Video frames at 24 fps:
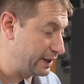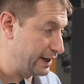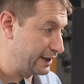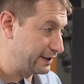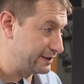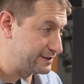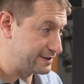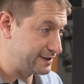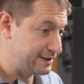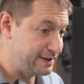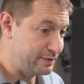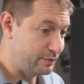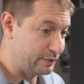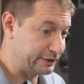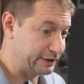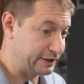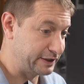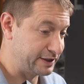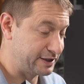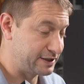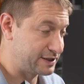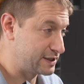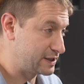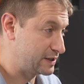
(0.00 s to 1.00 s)
and see what the
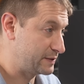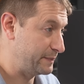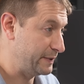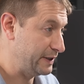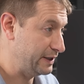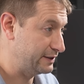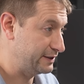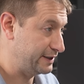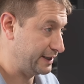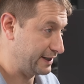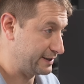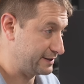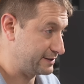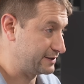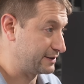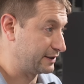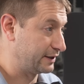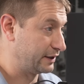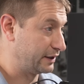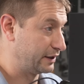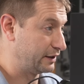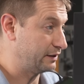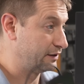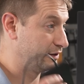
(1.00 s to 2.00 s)
disk speed tests
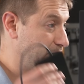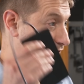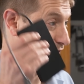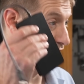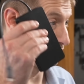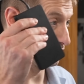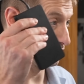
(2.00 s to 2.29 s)
are for